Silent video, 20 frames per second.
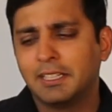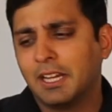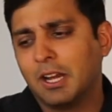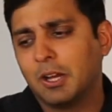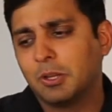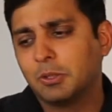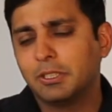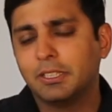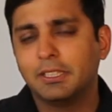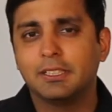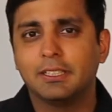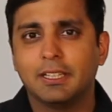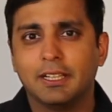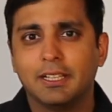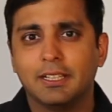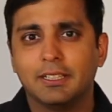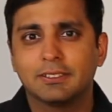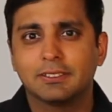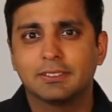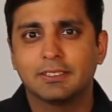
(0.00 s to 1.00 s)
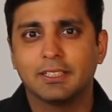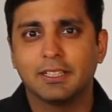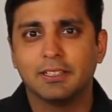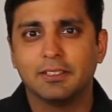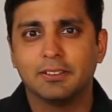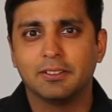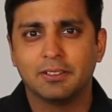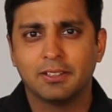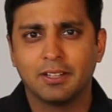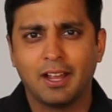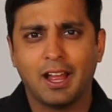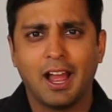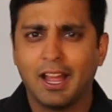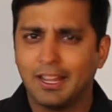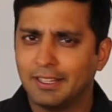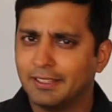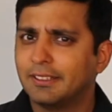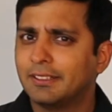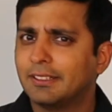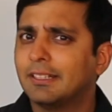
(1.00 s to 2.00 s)
how they taste and
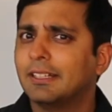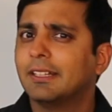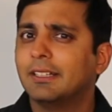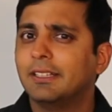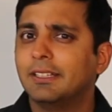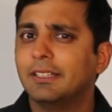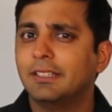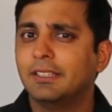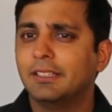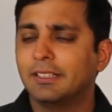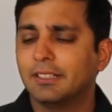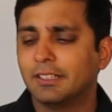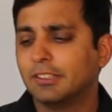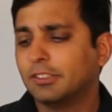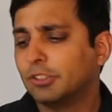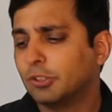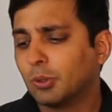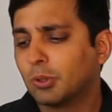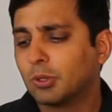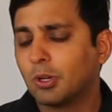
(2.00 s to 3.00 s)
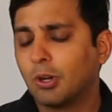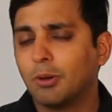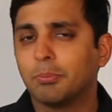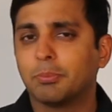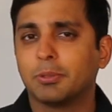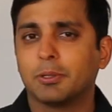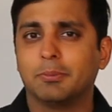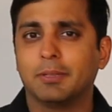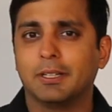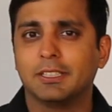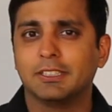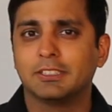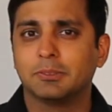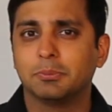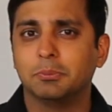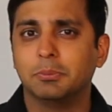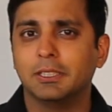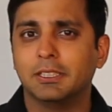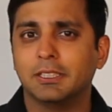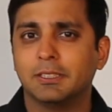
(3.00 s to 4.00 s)
are they really a no compromise
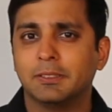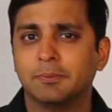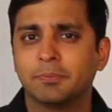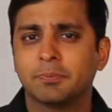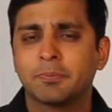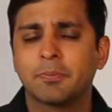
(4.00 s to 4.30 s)
beer.